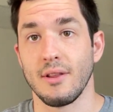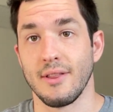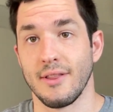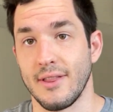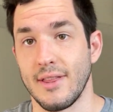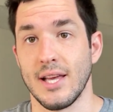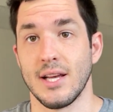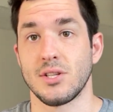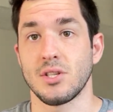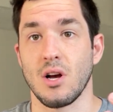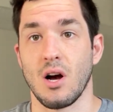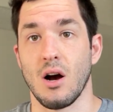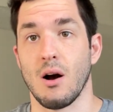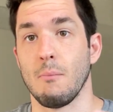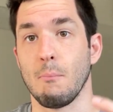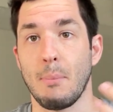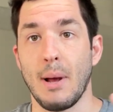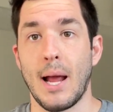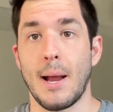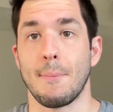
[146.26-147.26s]
this
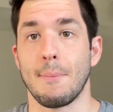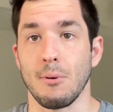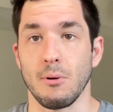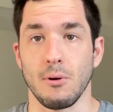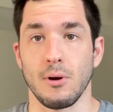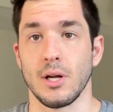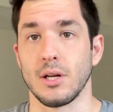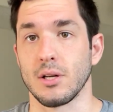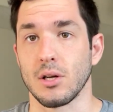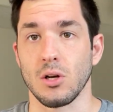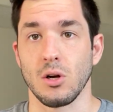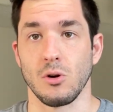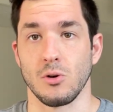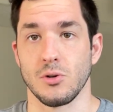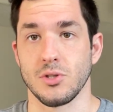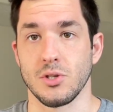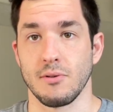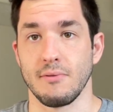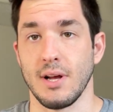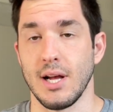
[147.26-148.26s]
on paper in
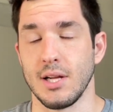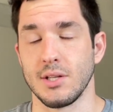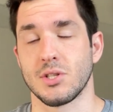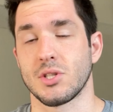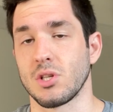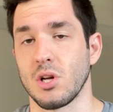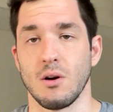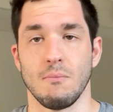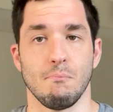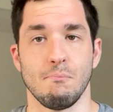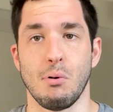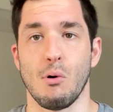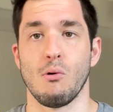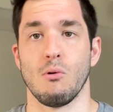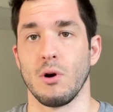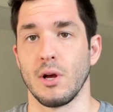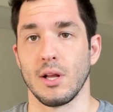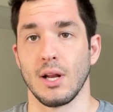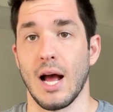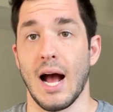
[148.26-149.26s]
cursive at some
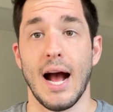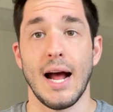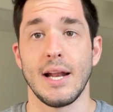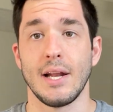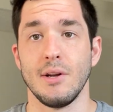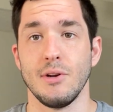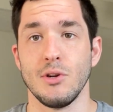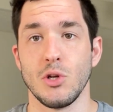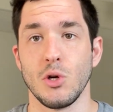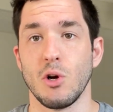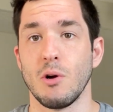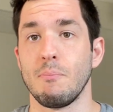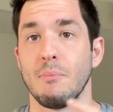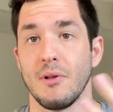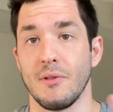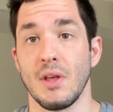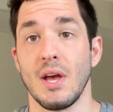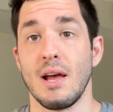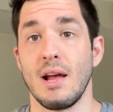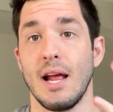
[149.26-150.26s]
point. I didn't do it,
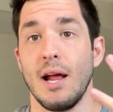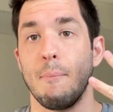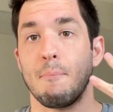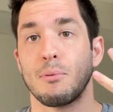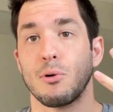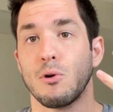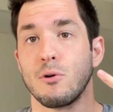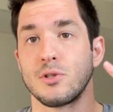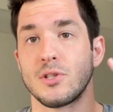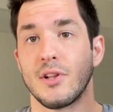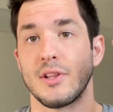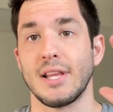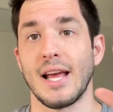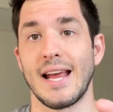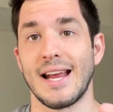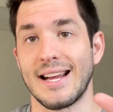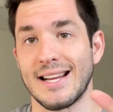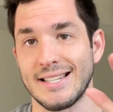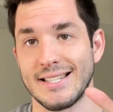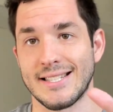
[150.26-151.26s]
but it proves that they
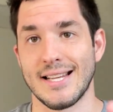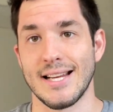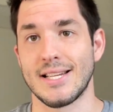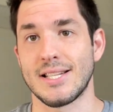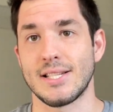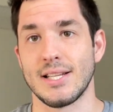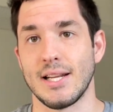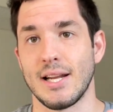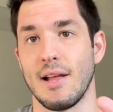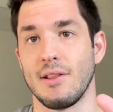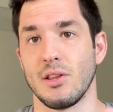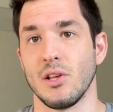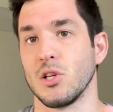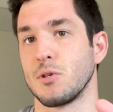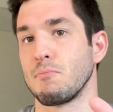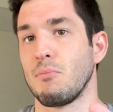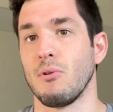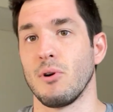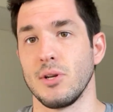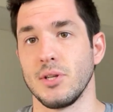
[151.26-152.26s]
existed at this
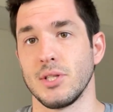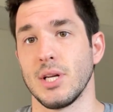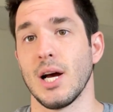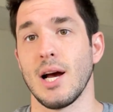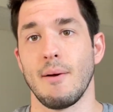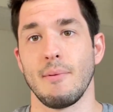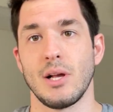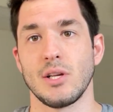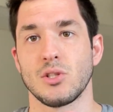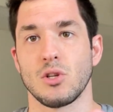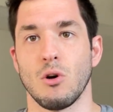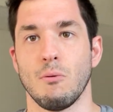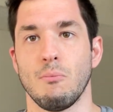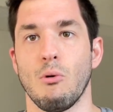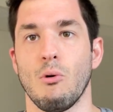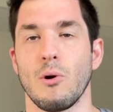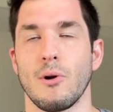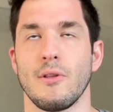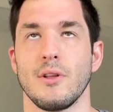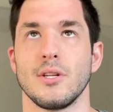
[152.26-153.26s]
point in time. That's the whole
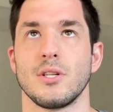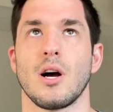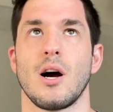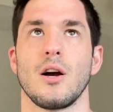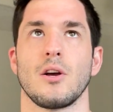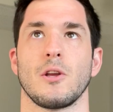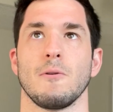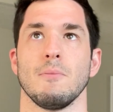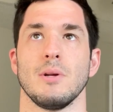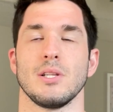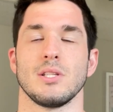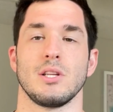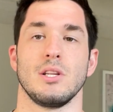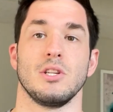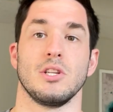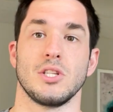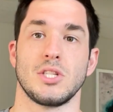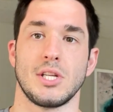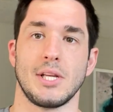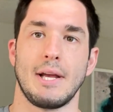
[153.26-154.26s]
point of the documents, and
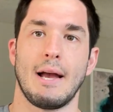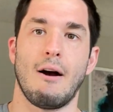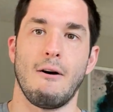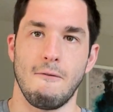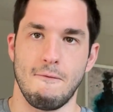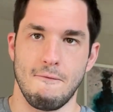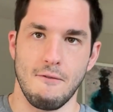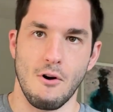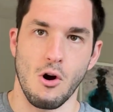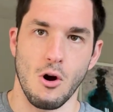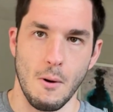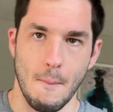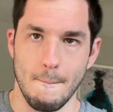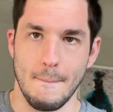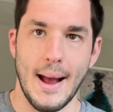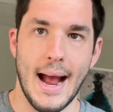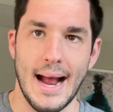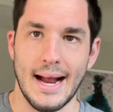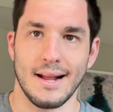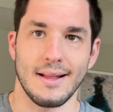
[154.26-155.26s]
to see how far
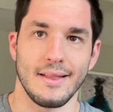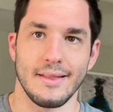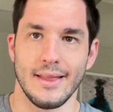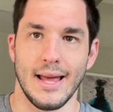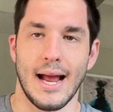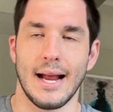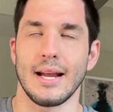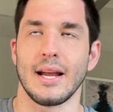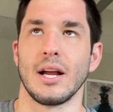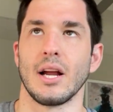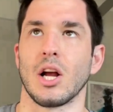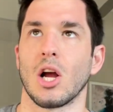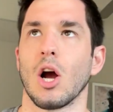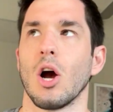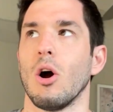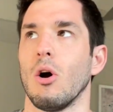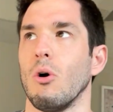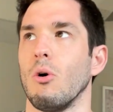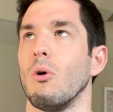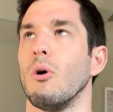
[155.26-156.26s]
back that can
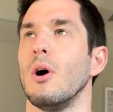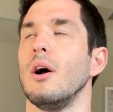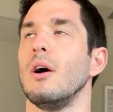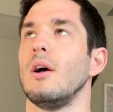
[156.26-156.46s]
go.